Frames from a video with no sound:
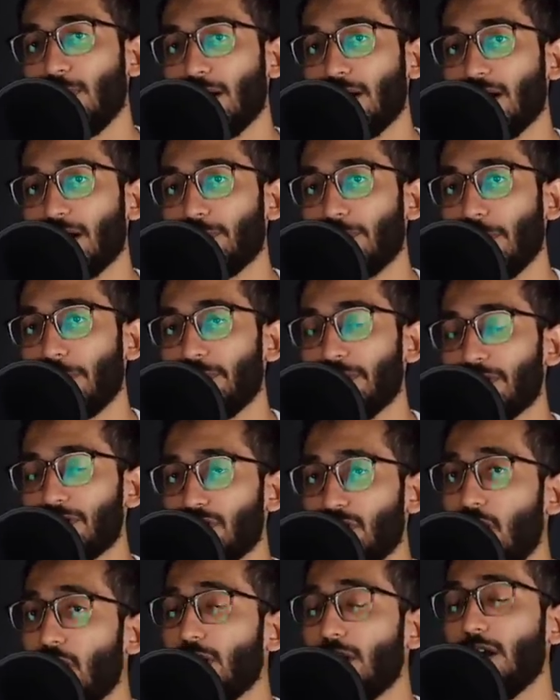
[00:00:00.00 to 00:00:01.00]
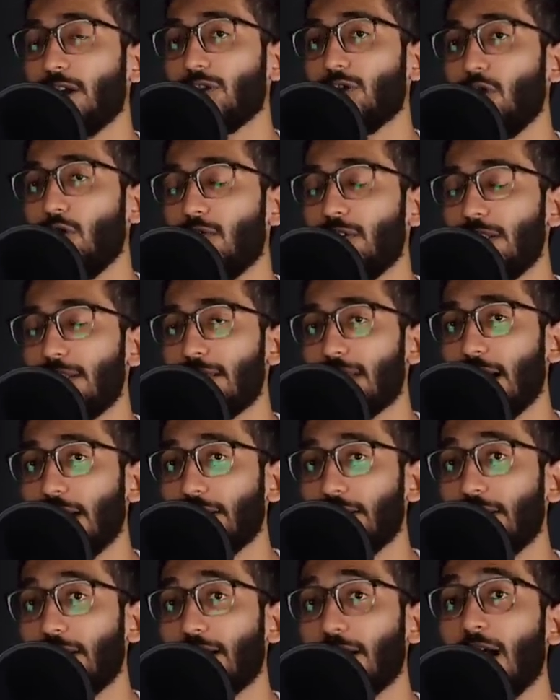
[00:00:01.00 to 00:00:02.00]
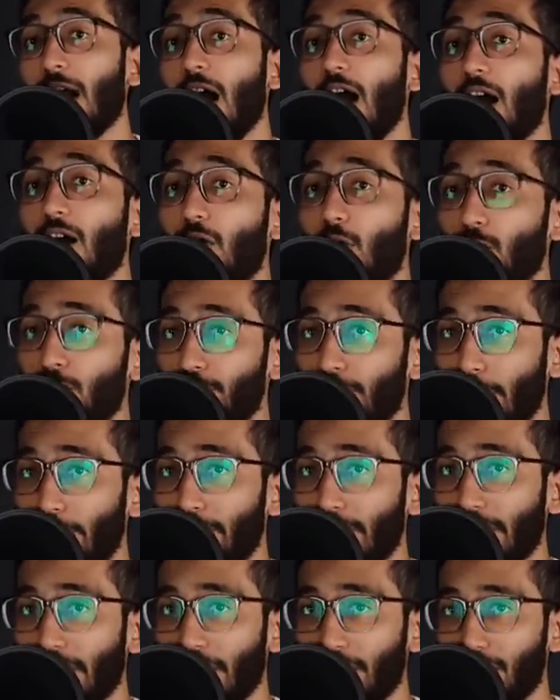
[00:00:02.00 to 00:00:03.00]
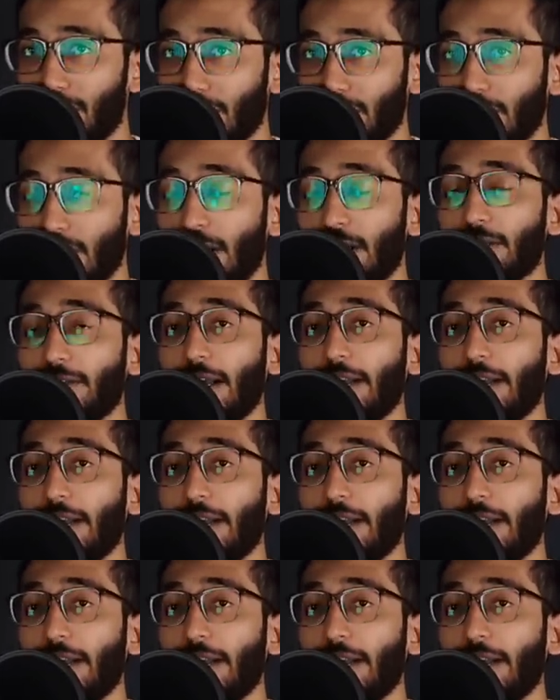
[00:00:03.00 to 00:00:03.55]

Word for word: Bakr published all her novels under her own publication